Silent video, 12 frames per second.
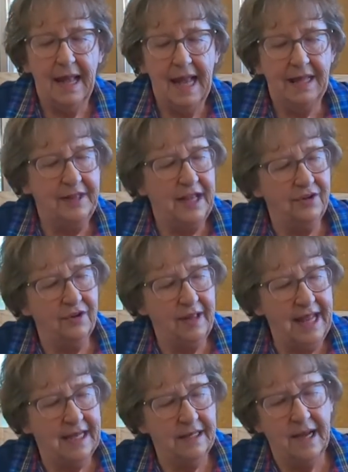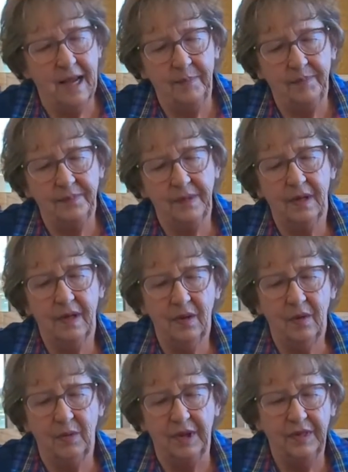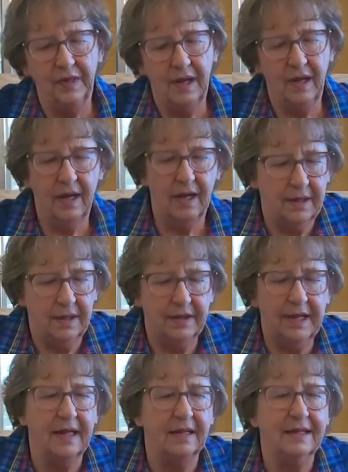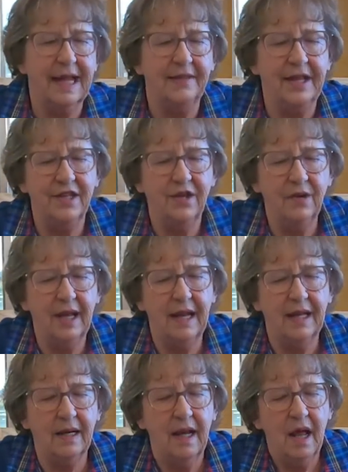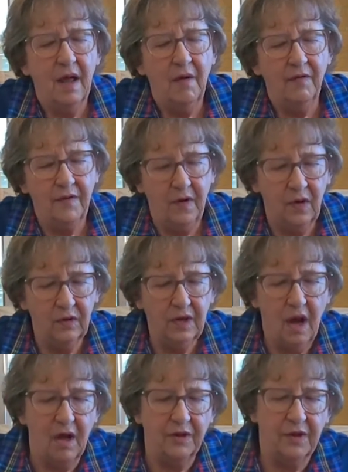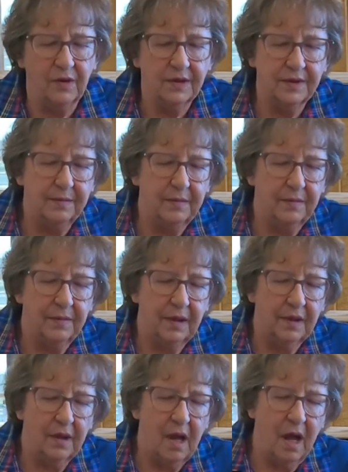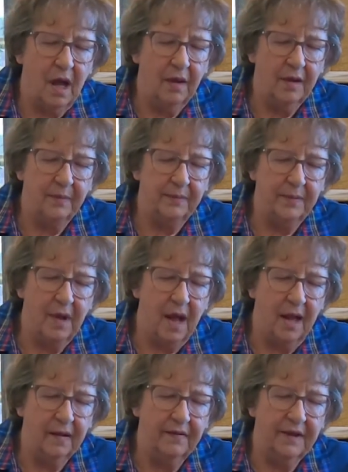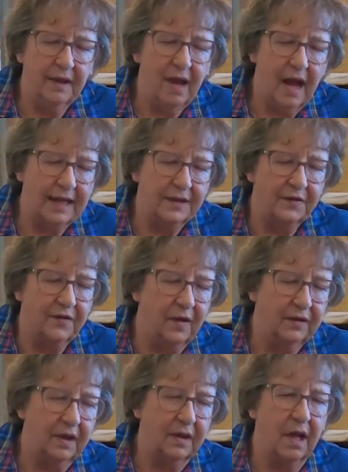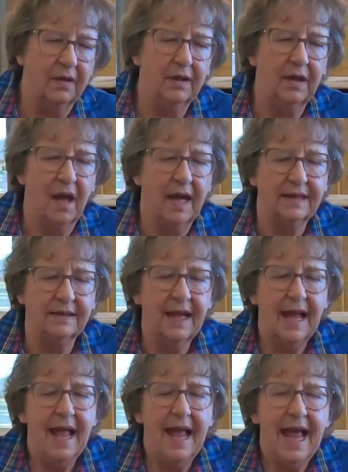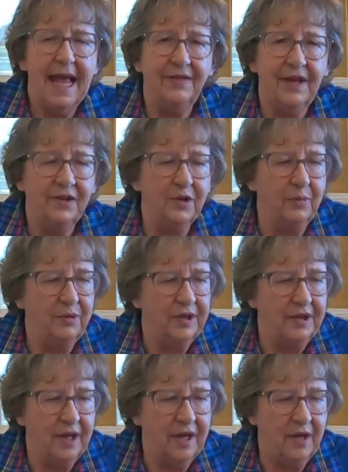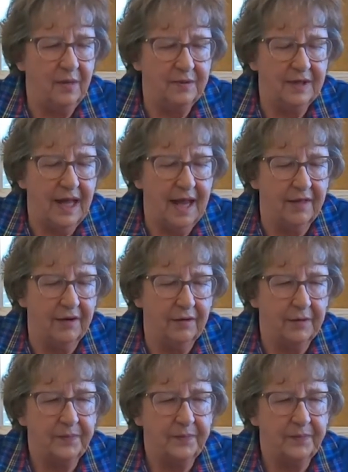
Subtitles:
And then you'll end up with this, and then you can fold on those, all of the lines, fold on all the lines, and then you'll put the cube together.